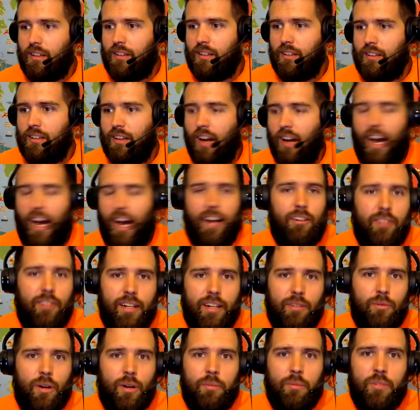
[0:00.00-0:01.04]
I don't eat
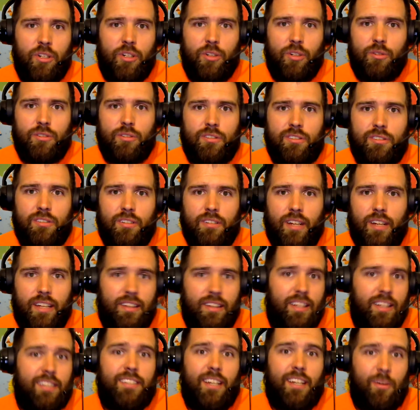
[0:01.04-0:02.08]
ramen noodles
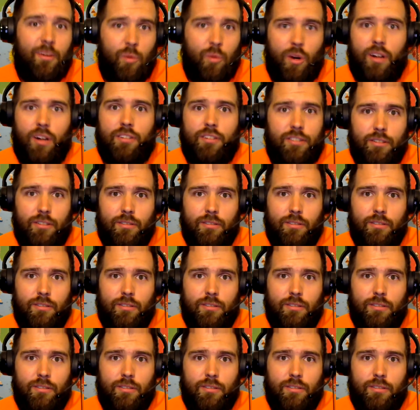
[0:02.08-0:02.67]
unless I want to.